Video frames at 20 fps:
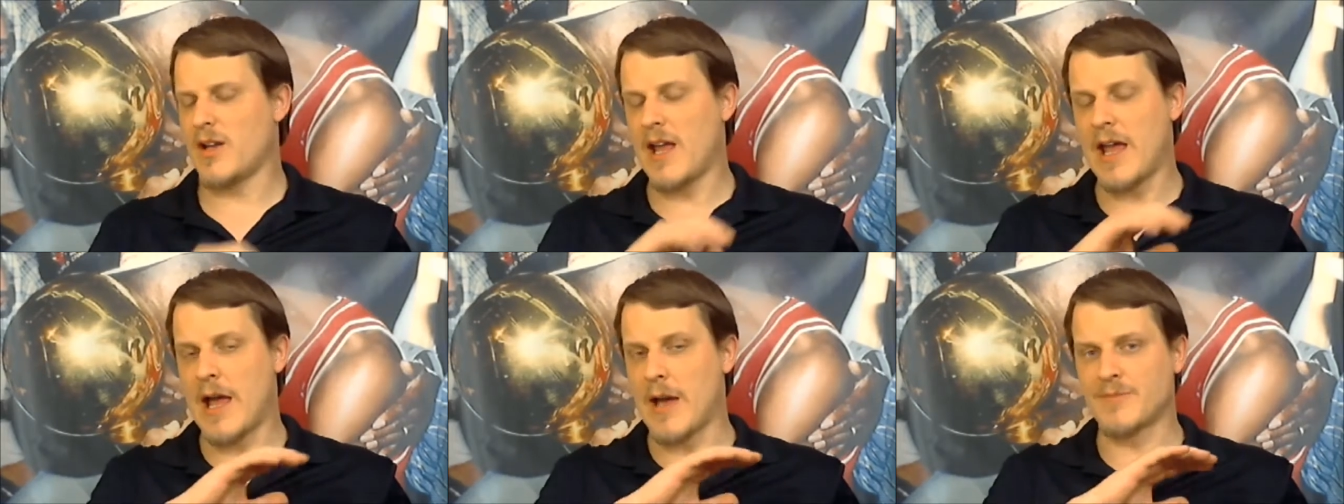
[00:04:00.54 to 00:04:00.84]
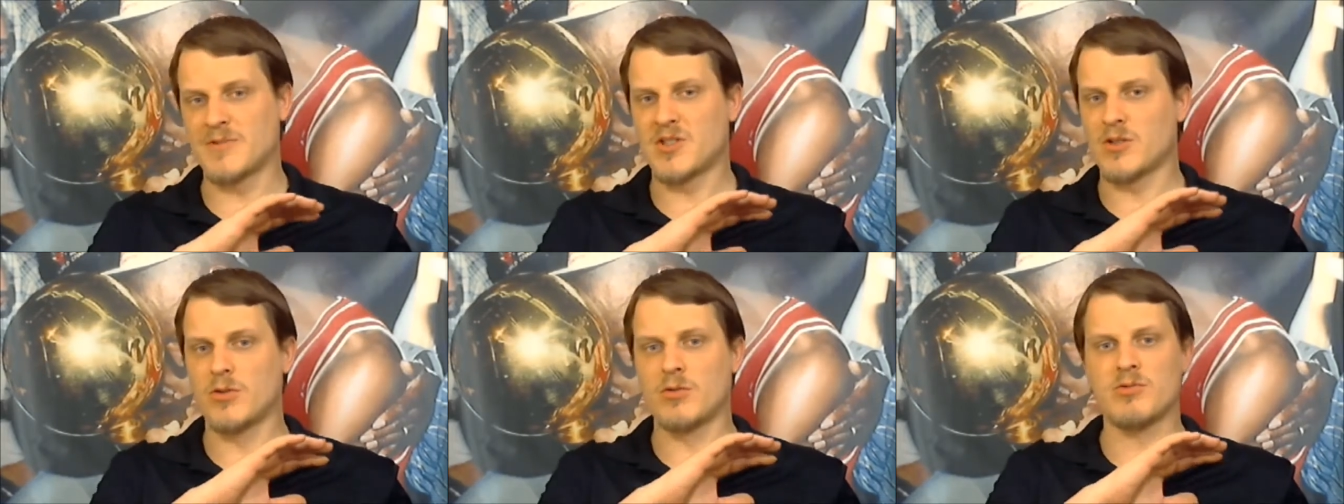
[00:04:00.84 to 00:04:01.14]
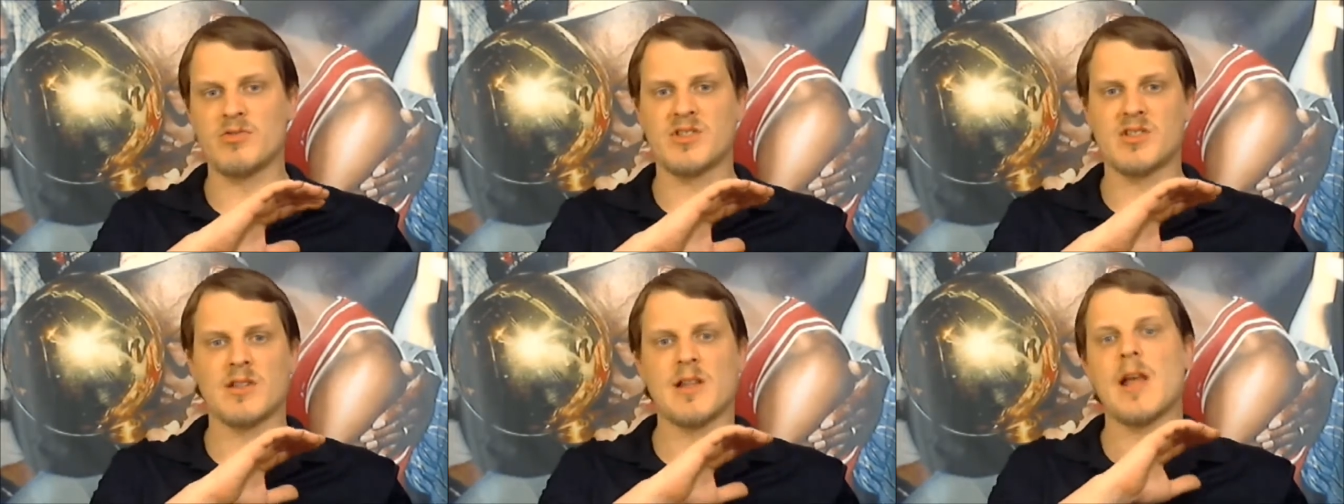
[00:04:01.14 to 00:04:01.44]

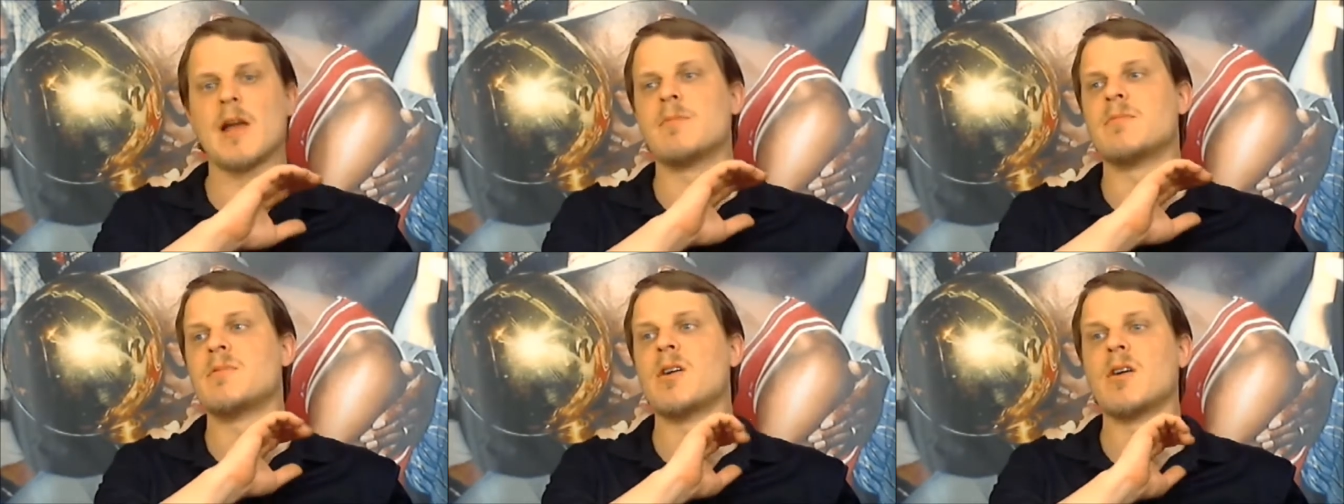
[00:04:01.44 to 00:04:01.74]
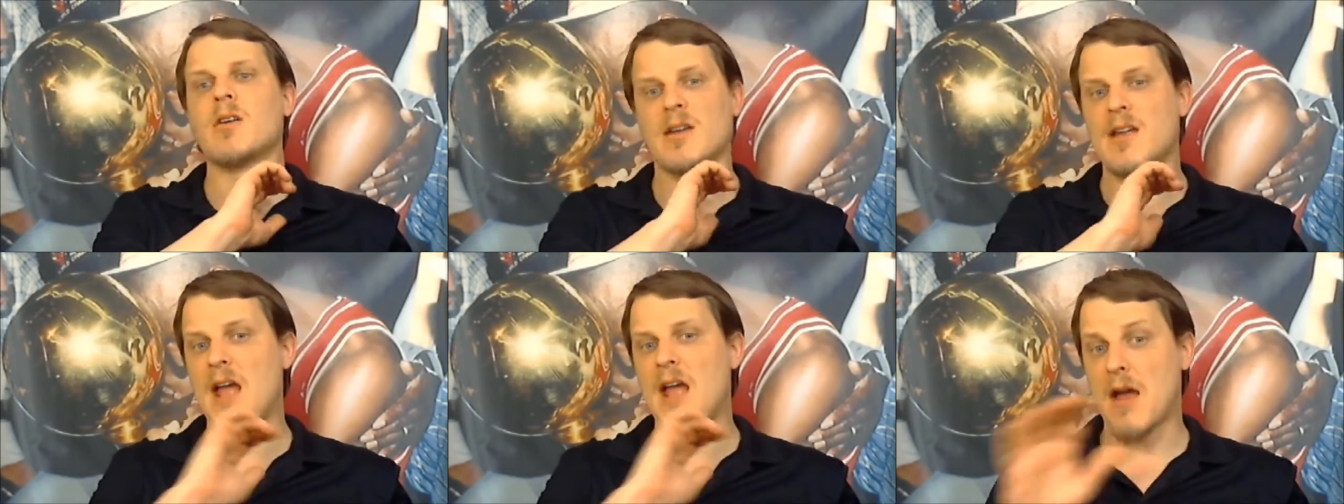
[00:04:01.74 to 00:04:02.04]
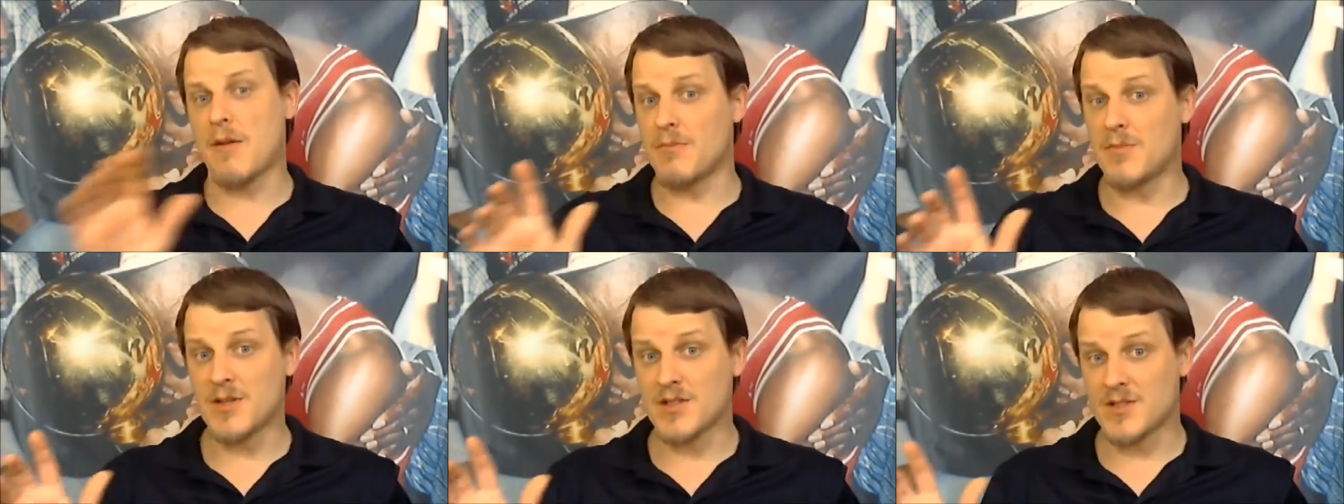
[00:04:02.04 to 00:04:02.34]
absolute slam dunk
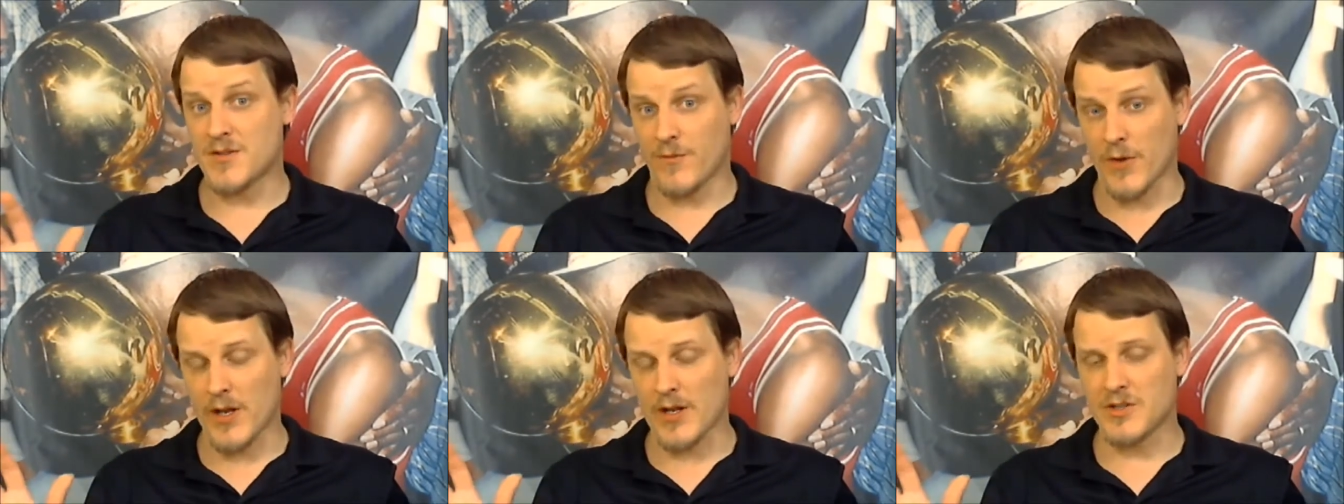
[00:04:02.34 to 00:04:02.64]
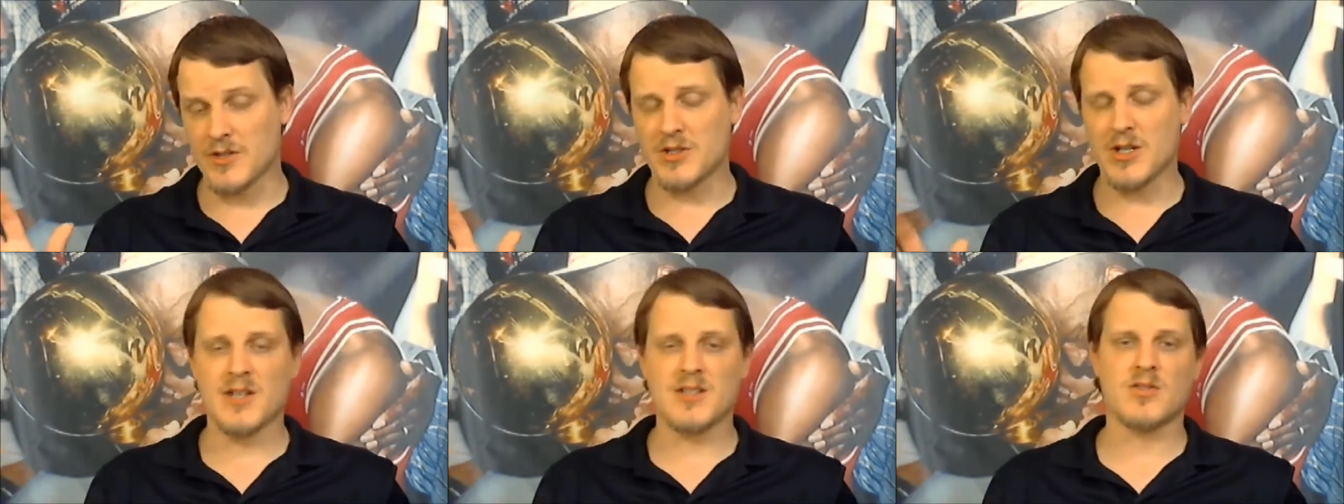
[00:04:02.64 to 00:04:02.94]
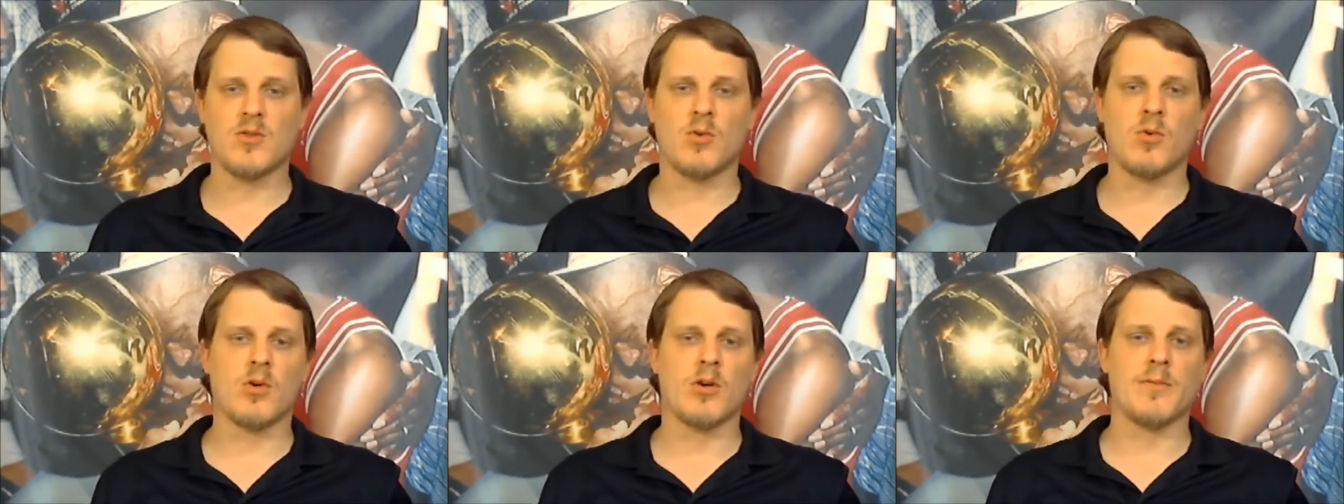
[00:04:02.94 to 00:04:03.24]
camp misfranchise miss franchise
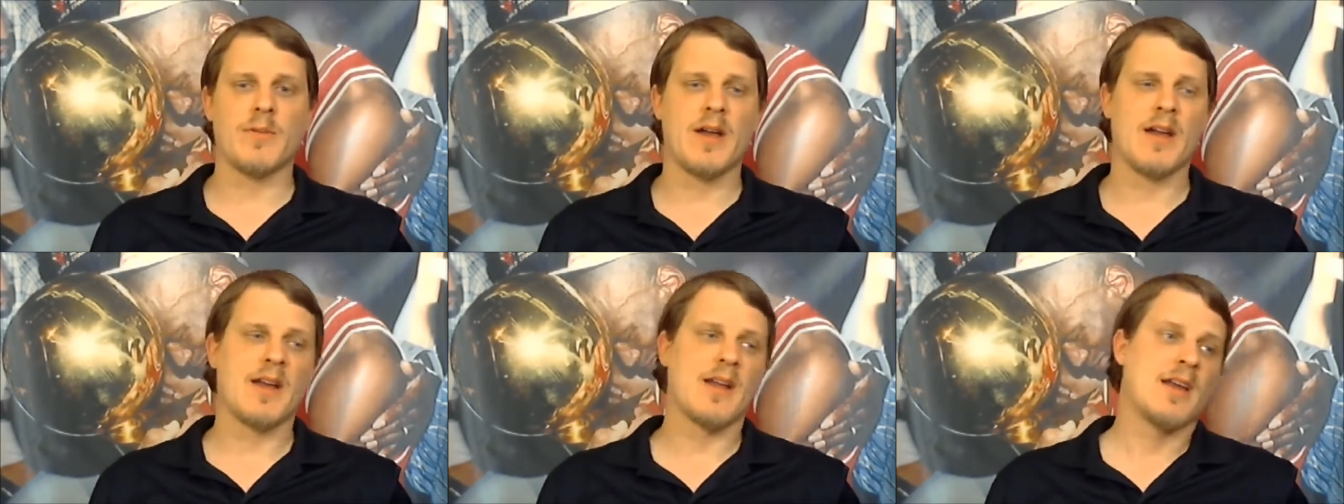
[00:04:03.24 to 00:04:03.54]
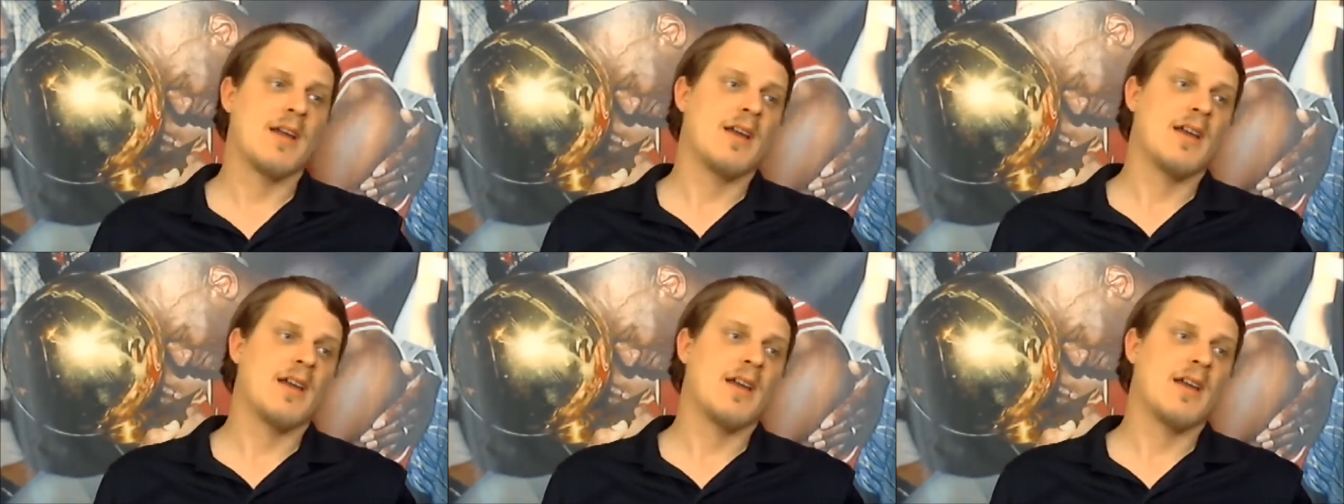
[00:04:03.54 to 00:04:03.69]
quarterback,